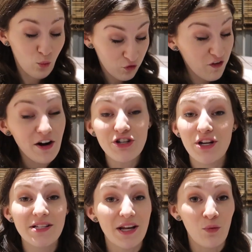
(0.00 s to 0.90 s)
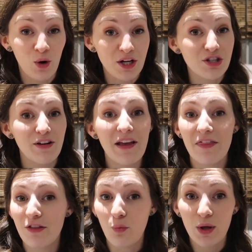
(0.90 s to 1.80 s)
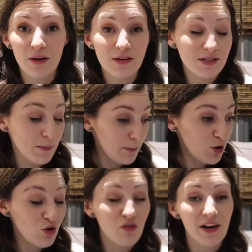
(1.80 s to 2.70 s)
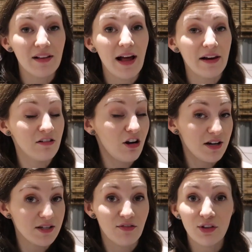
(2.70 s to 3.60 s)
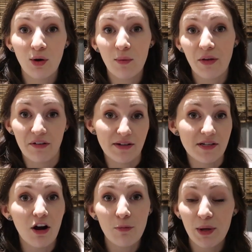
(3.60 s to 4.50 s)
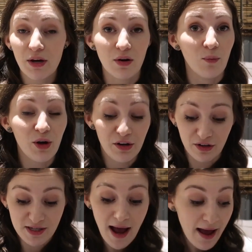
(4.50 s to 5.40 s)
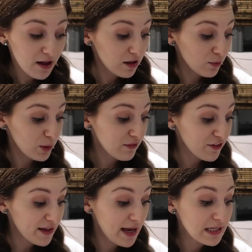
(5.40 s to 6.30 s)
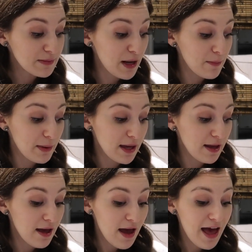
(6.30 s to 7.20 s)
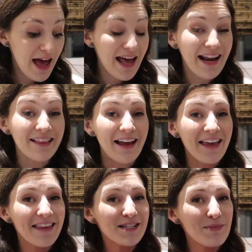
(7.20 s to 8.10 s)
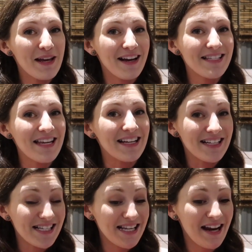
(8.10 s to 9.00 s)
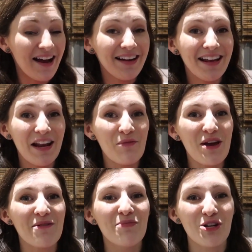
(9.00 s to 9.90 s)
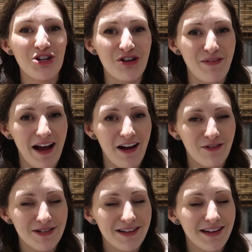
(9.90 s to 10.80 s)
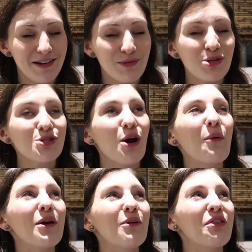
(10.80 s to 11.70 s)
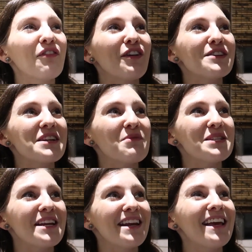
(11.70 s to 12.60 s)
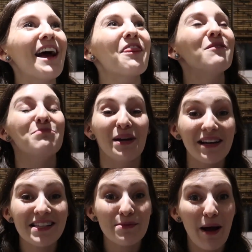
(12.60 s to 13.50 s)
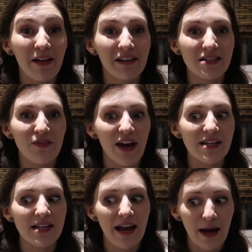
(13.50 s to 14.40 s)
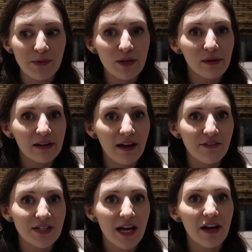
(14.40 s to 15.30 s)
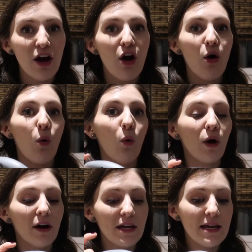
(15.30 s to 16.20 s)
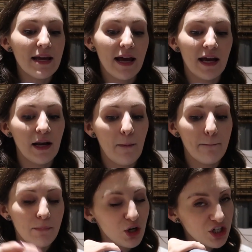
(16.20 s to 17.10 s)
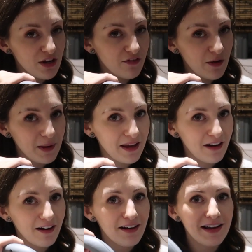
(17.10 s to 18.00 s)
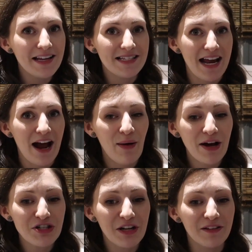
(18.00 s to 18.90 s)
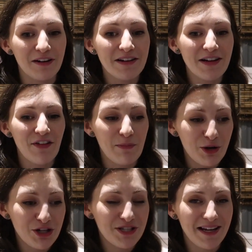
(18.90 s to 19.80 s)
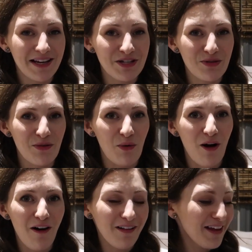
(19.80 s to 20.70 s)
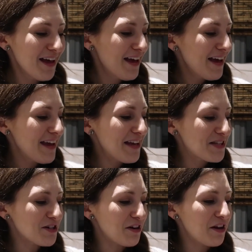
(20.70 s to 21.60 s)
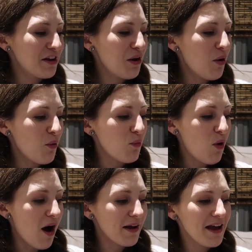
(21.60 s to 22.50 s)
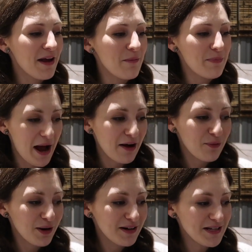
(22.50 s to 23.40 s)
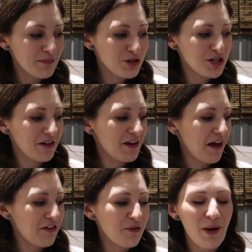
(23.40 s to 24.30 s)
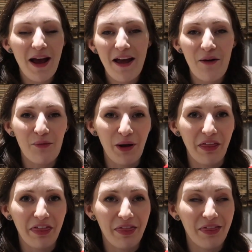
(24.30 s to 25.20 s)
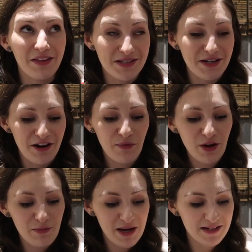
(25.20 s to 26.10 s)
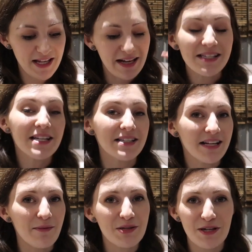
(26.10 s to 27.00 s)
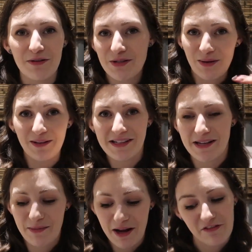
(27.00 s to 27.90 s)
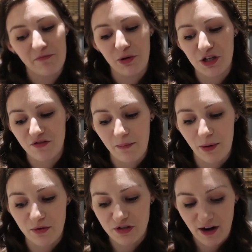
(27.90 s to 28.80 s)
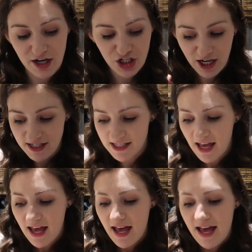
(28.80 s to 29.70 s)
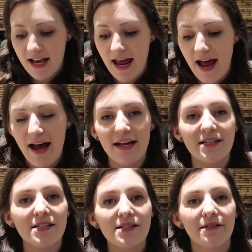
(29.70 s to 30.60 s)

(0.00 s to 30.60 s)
functions and works great. The wheels move and glide across the floor, whether it's carpet or wood or tile or whatever the case might be. And I like this because he can sit on it and we can push it around. He was so cute the first time we did it. He got the biggest smile on his face and absolutely loved it. Or he can push it from here. He's now actually learned if he pushes it into a wall, he started walking backwards and pushing it the other way with the steering wheel because that sits up too, so it lets them kind of push from both directions. It has